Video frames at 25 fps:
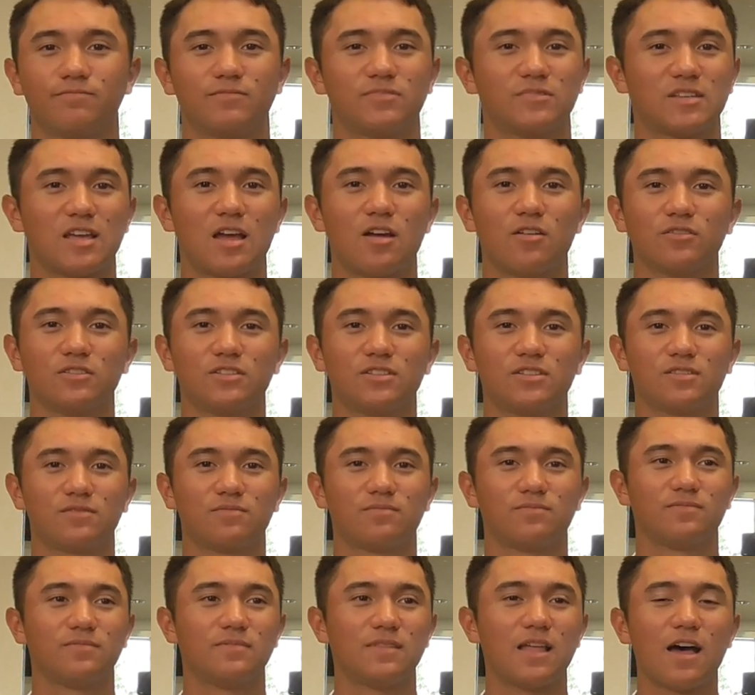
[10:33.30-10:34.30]

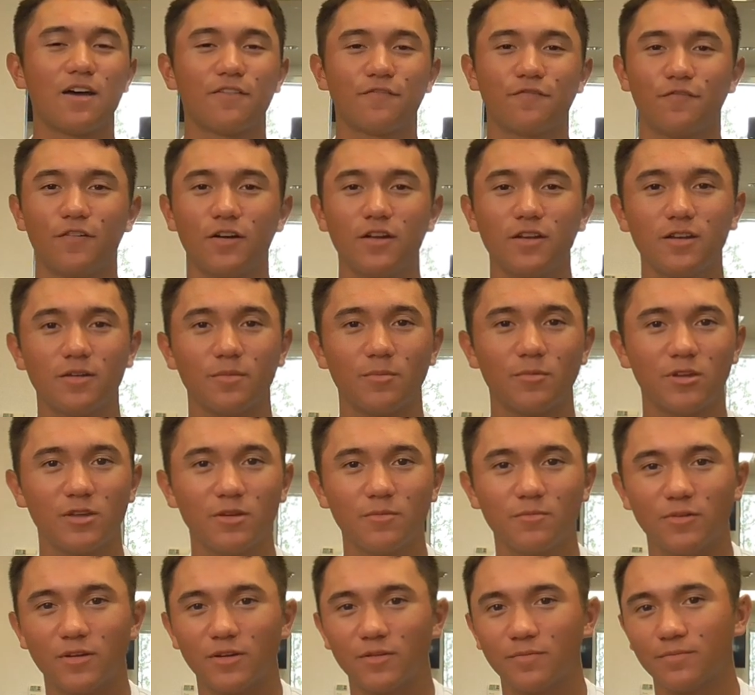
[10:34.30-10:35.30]
sounds not fun to
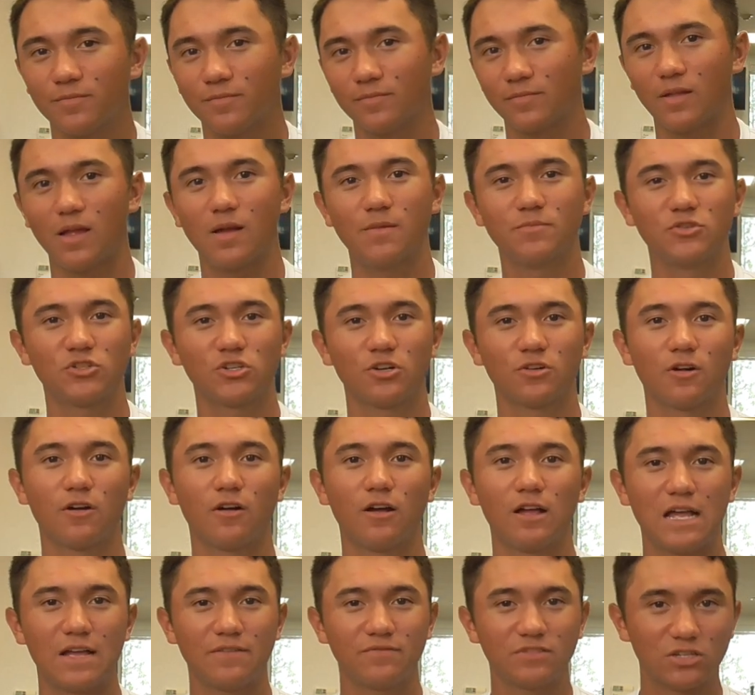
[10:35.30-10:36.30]
me, but I'm sure
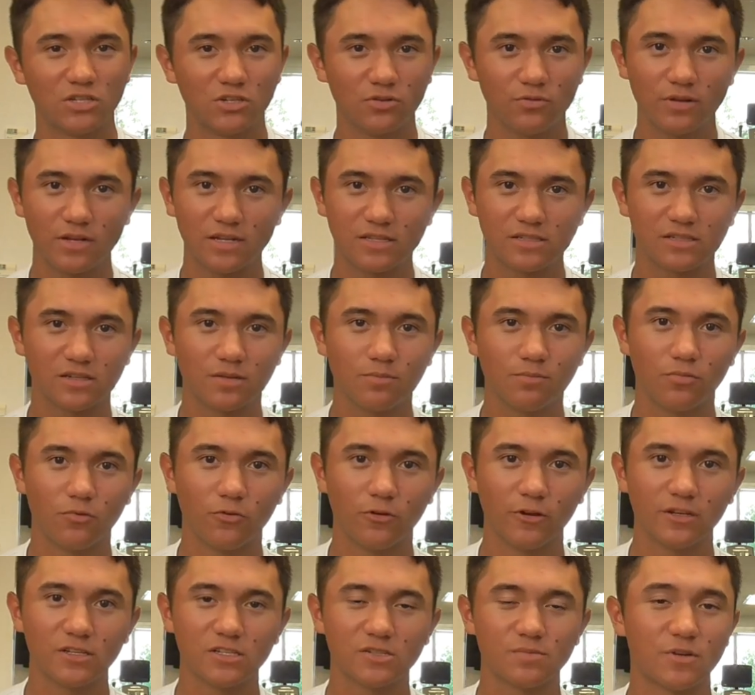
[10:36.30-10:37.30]
I'll have to do it at some
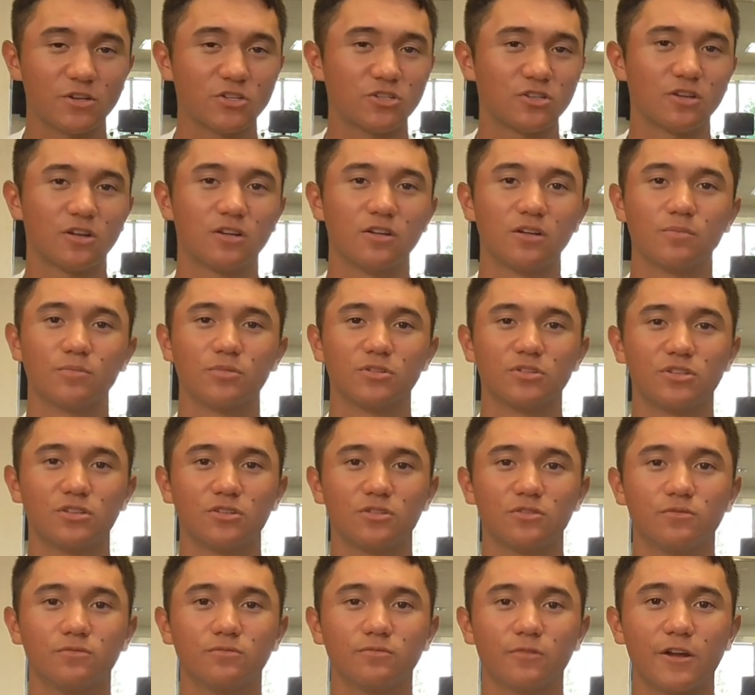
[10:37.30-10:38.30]
point, especially on number
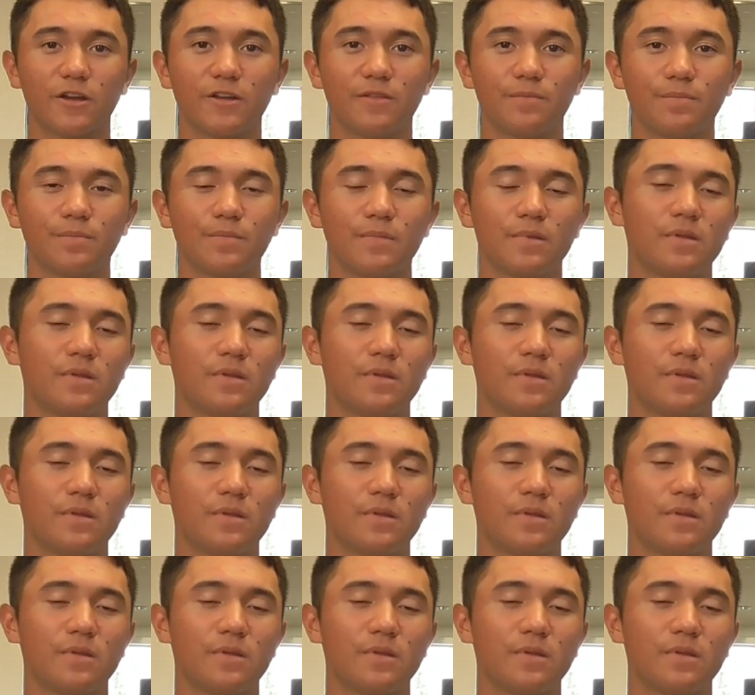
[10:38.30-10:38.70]
2, right?